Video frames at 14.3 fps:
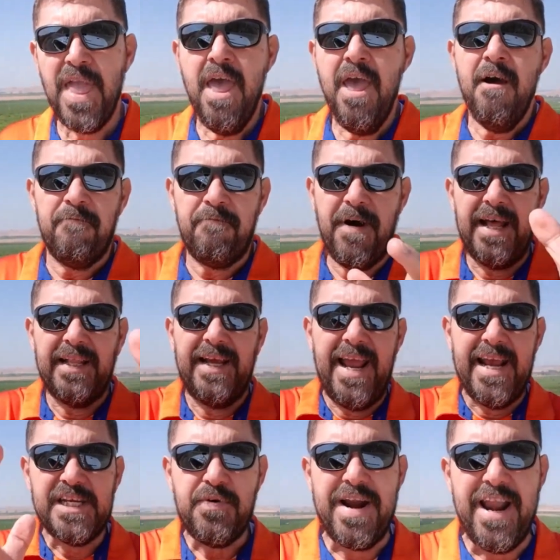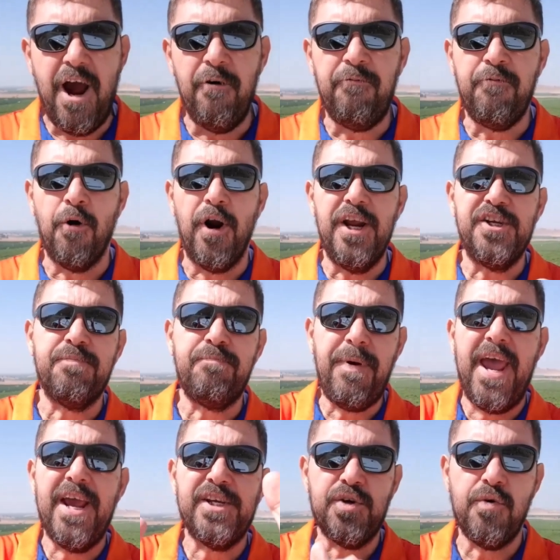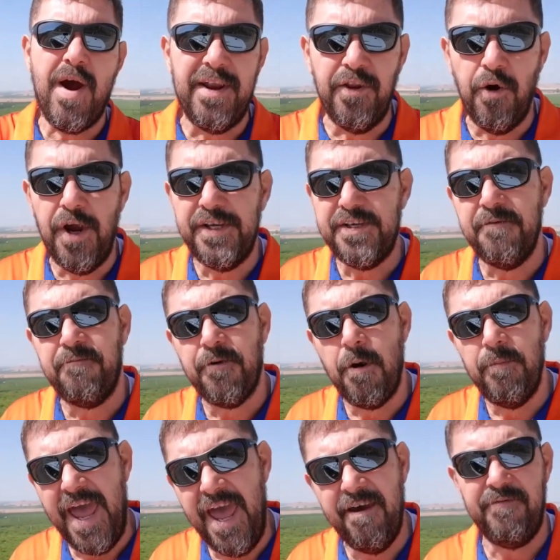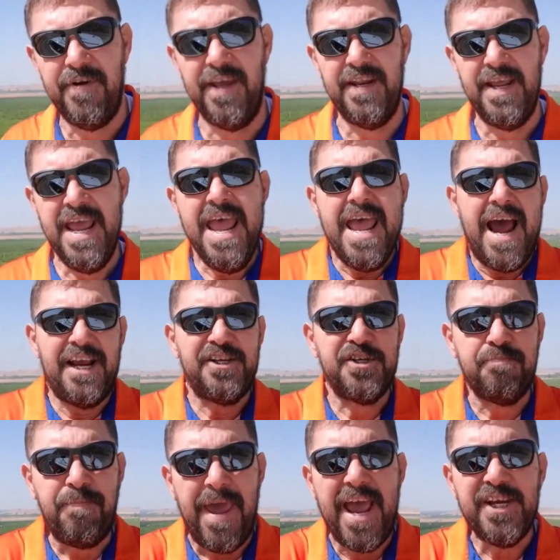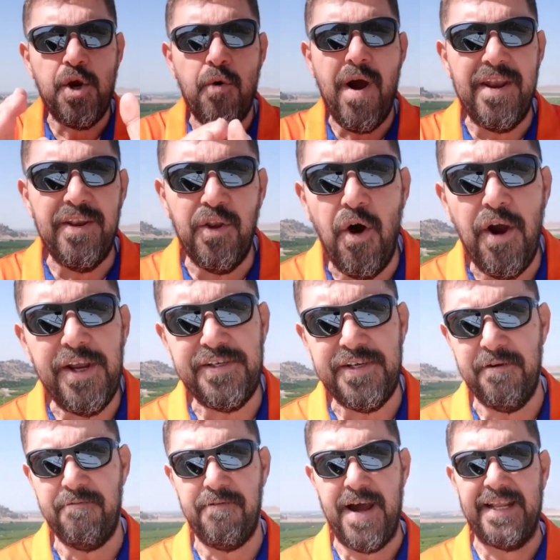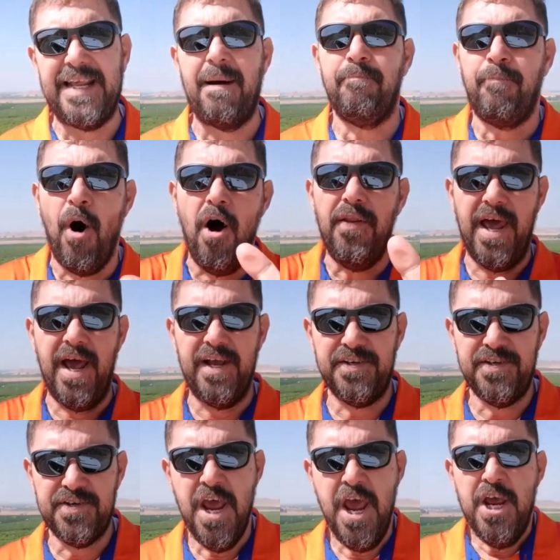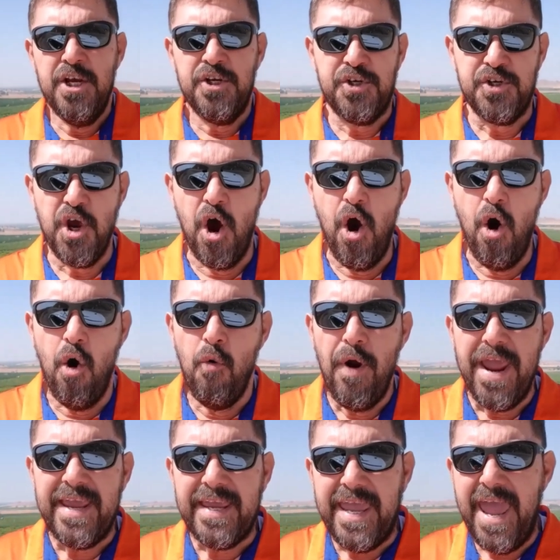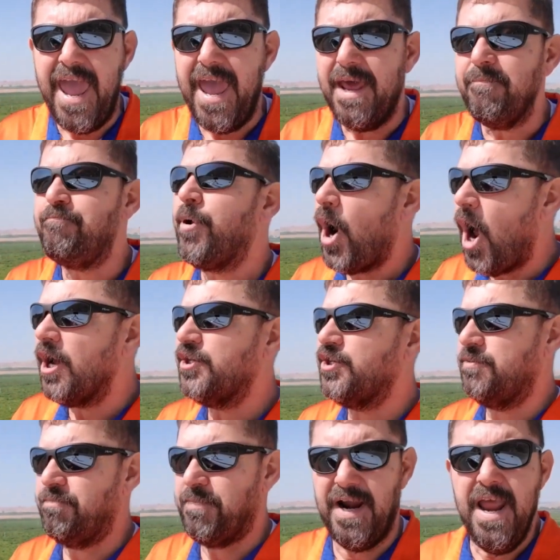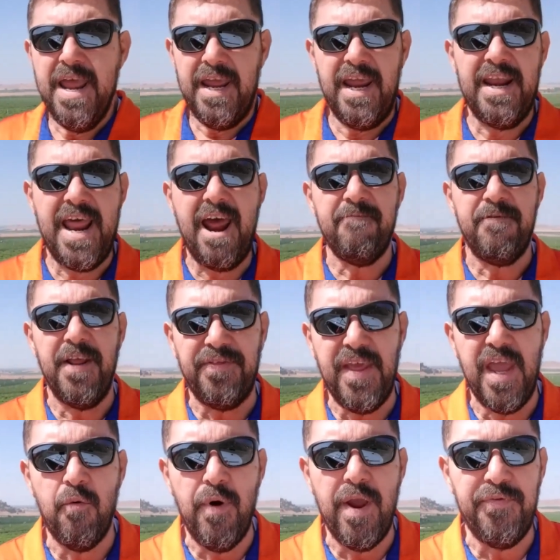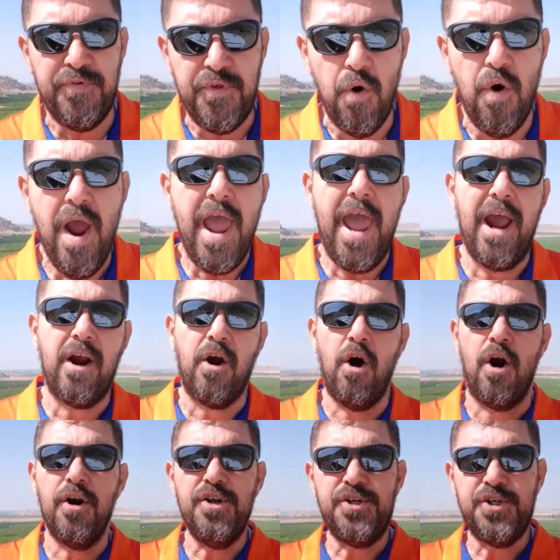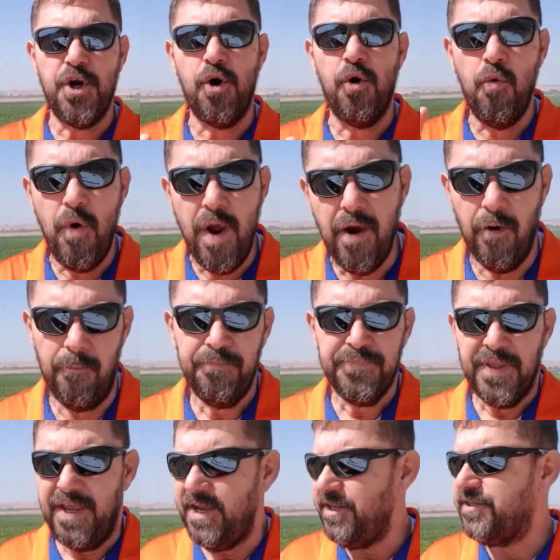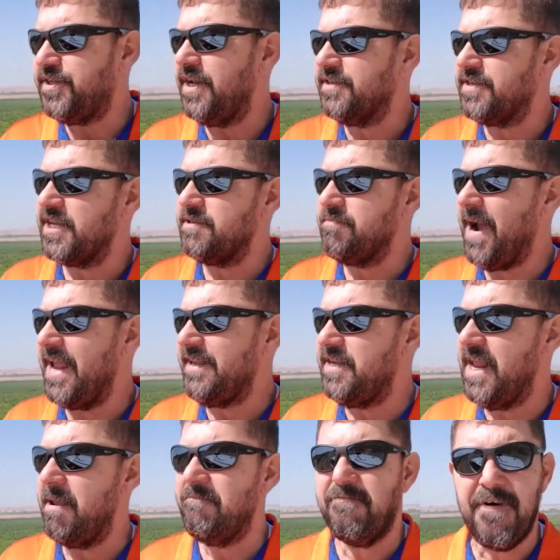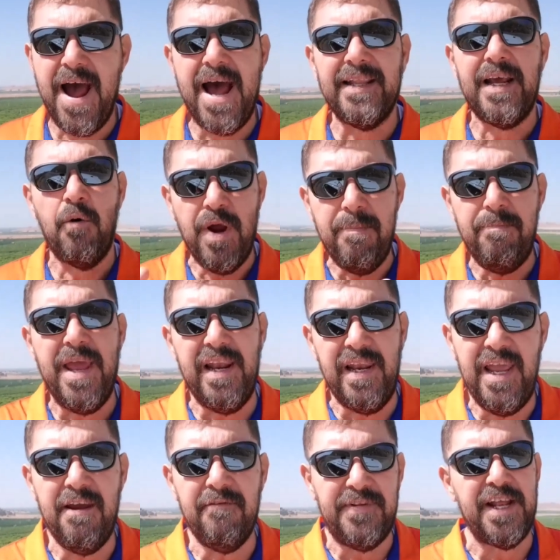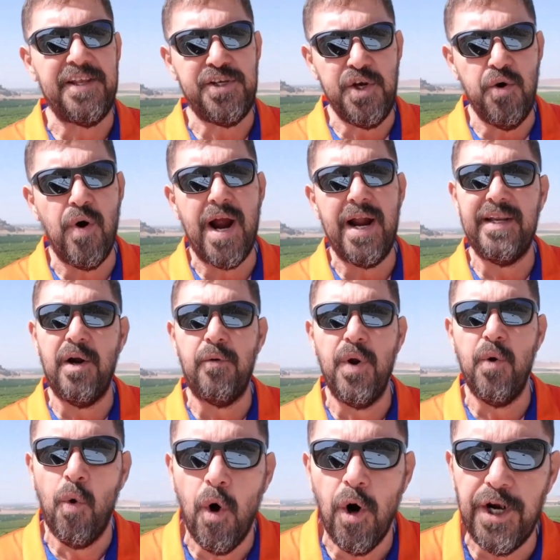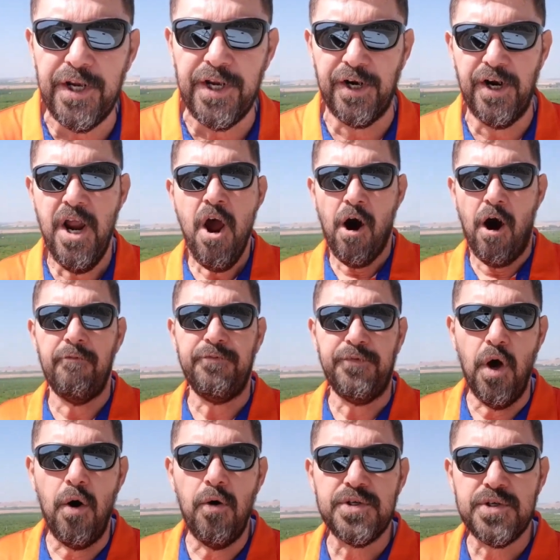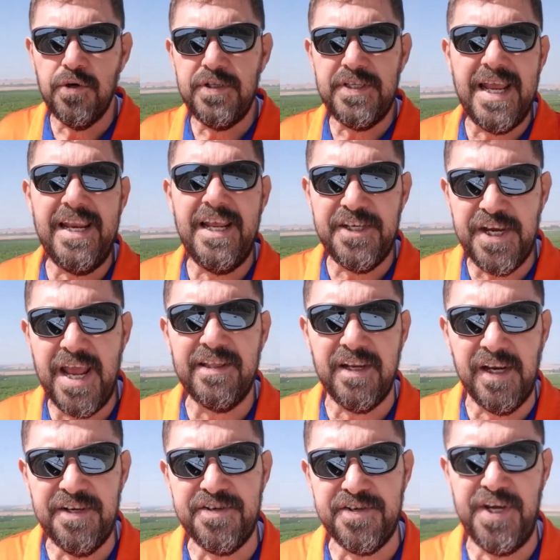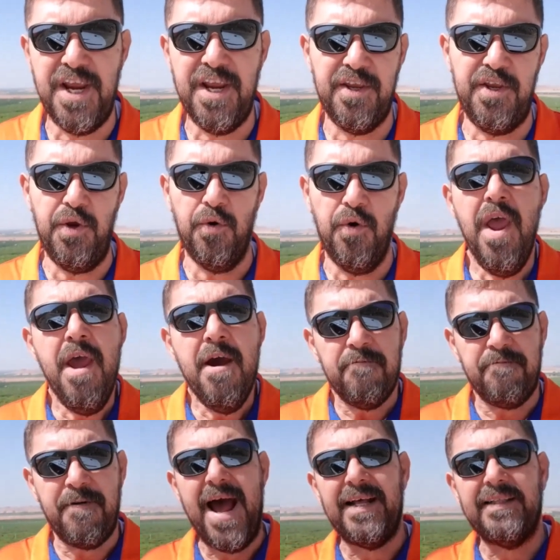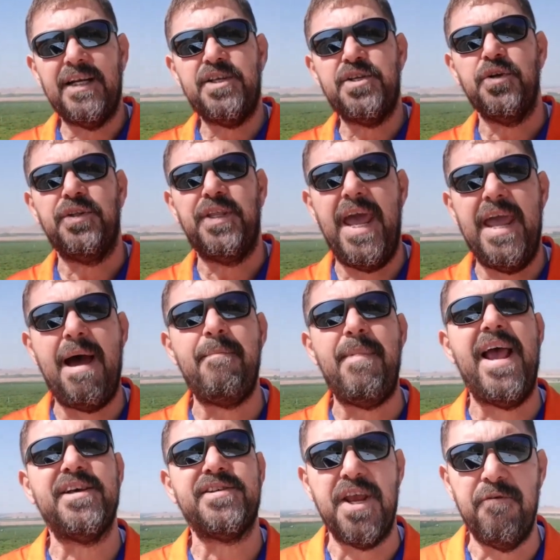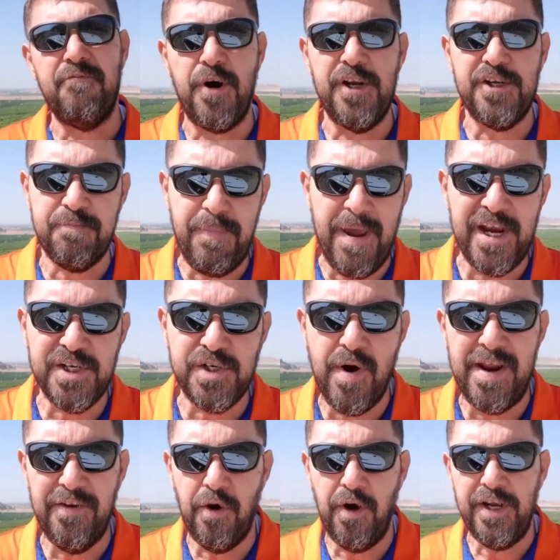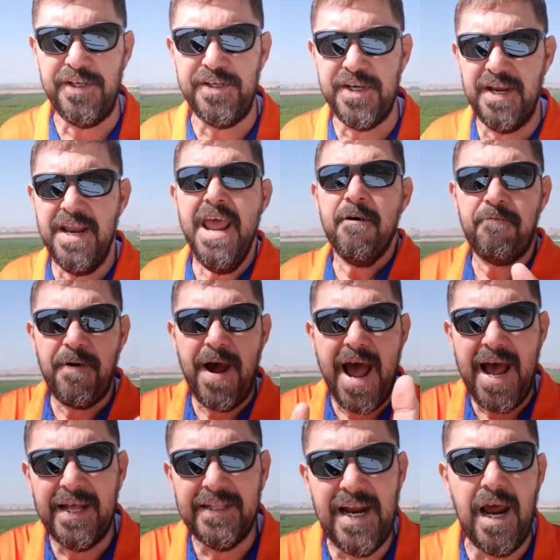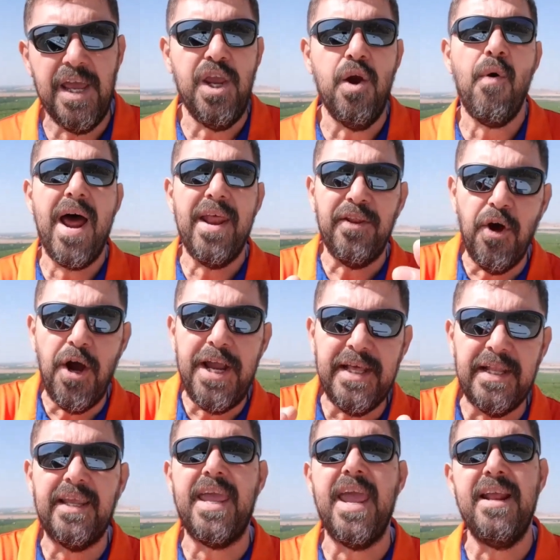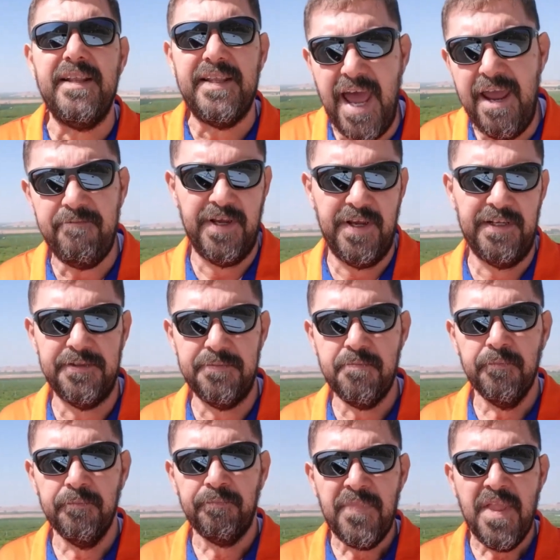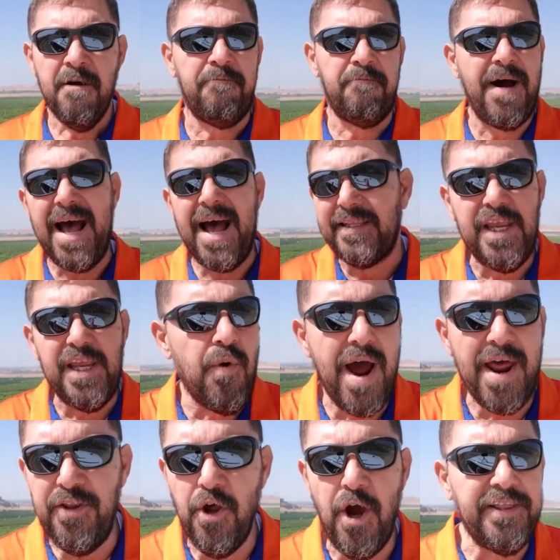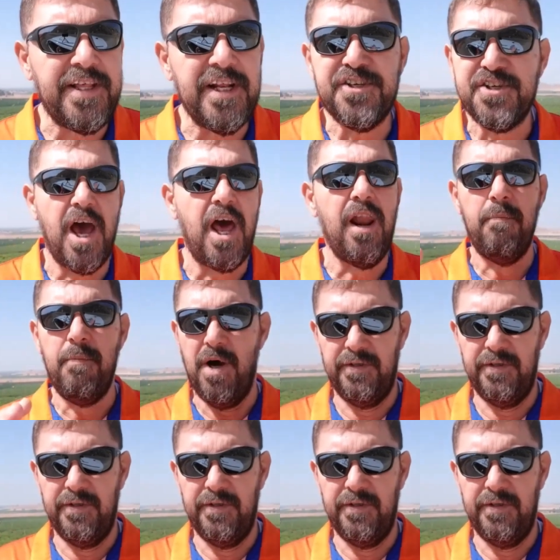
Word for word: Father, I ask right now for a special anointing from heaven a special anointing, Father, upon us so we can prosper in everything we do according to your will. In Jesus' mighty name. Father, we believe that you are the rewarder of those who diligently seek you. Father, today I'm asking for a special anointing. Father, you anointed King David. Father, you anointed Solomon.